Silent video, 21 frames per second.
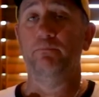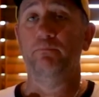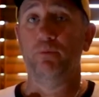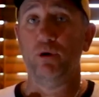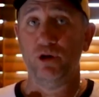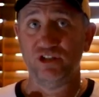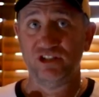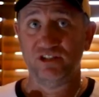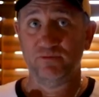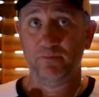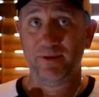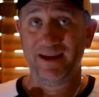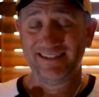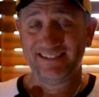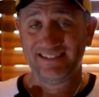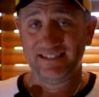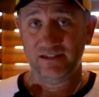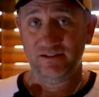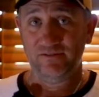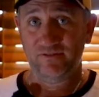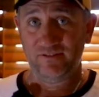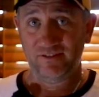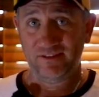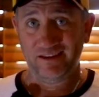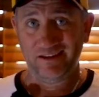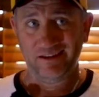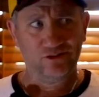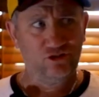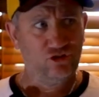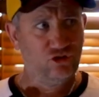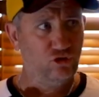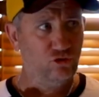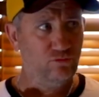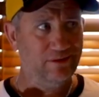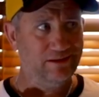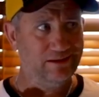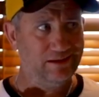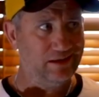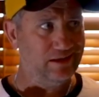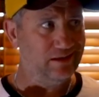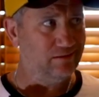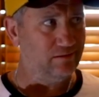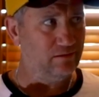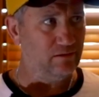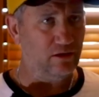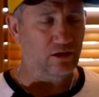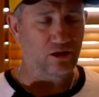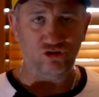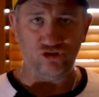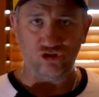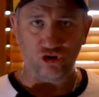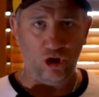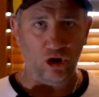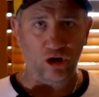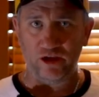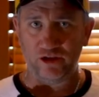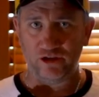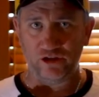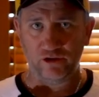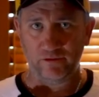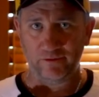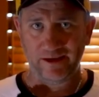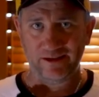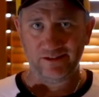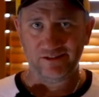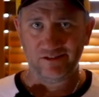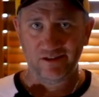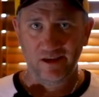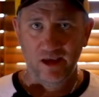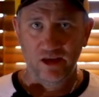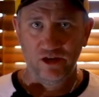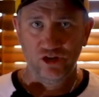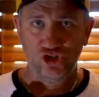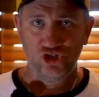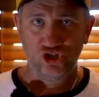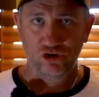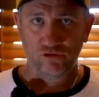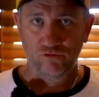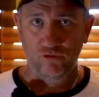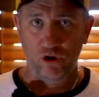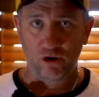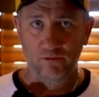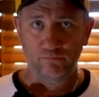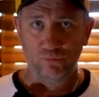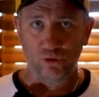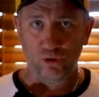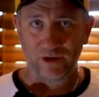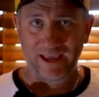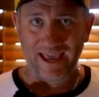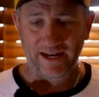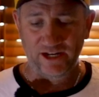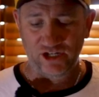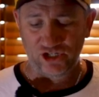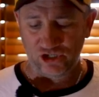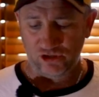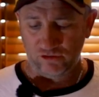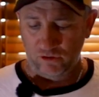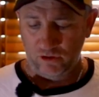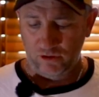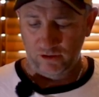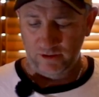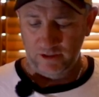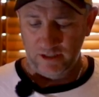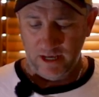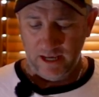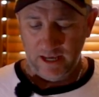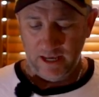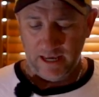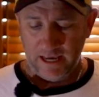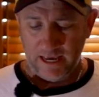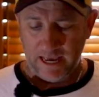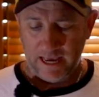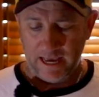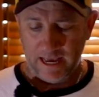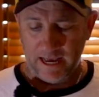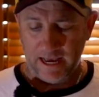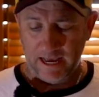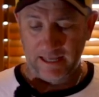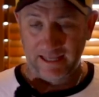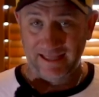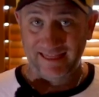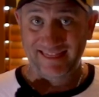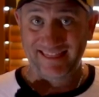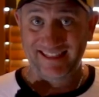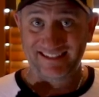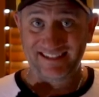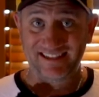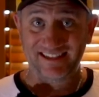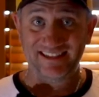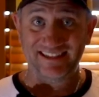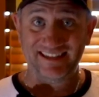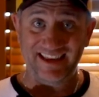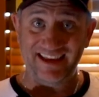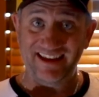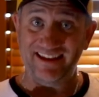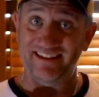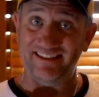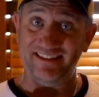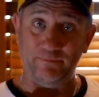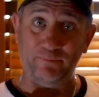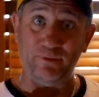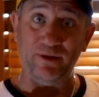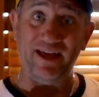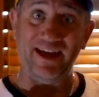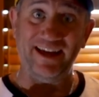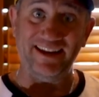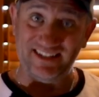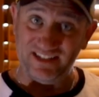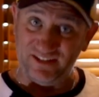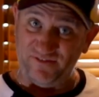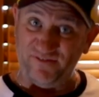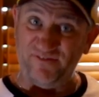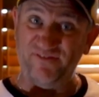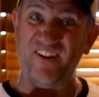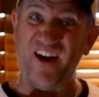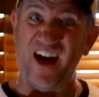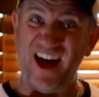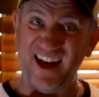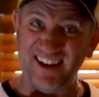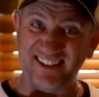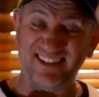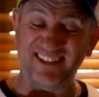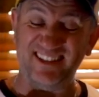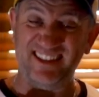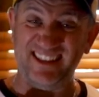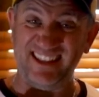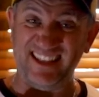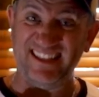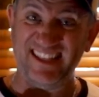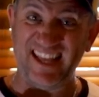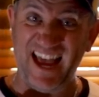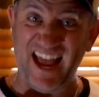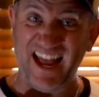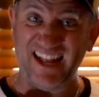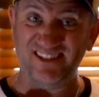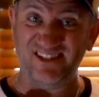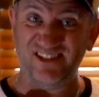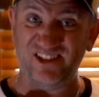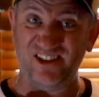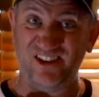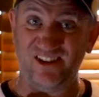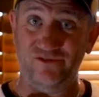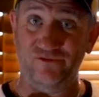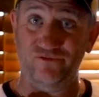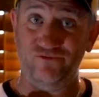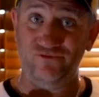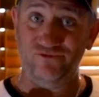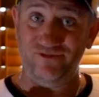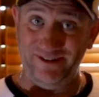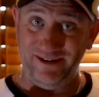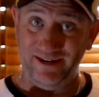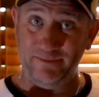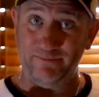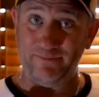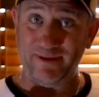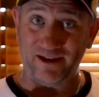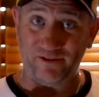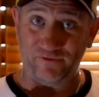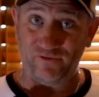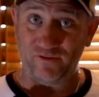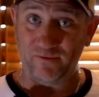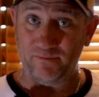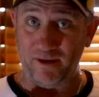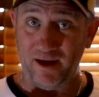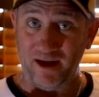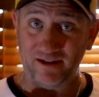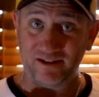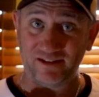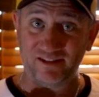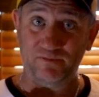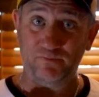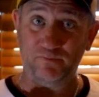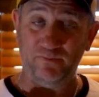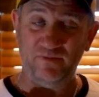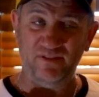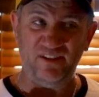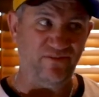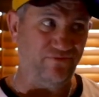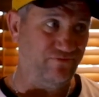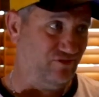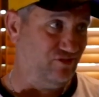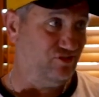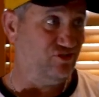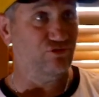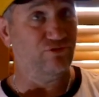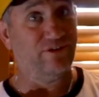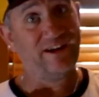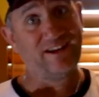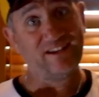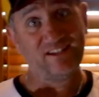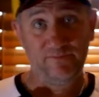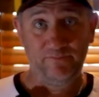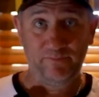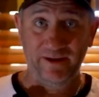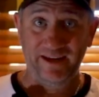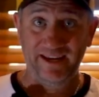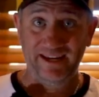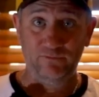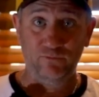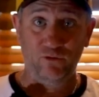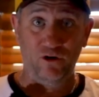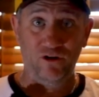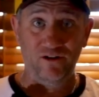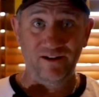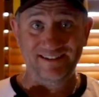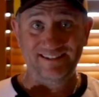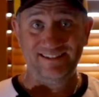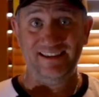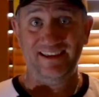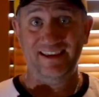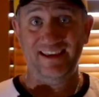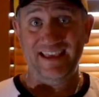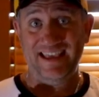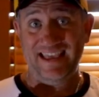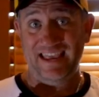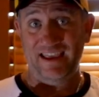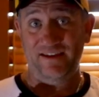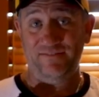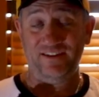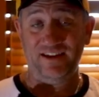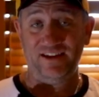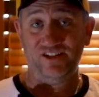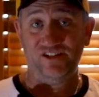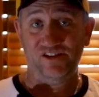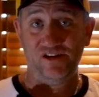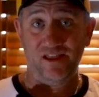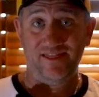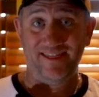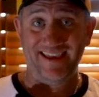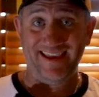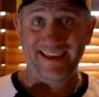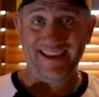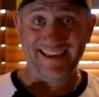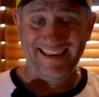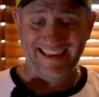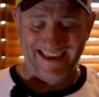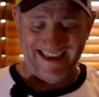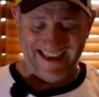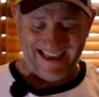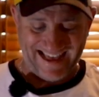perspective, the $2 million US Chiron, Bugatti Chiron. The plate is faster than that. So really bang for bucks, if direct speed wise, if that's your thing.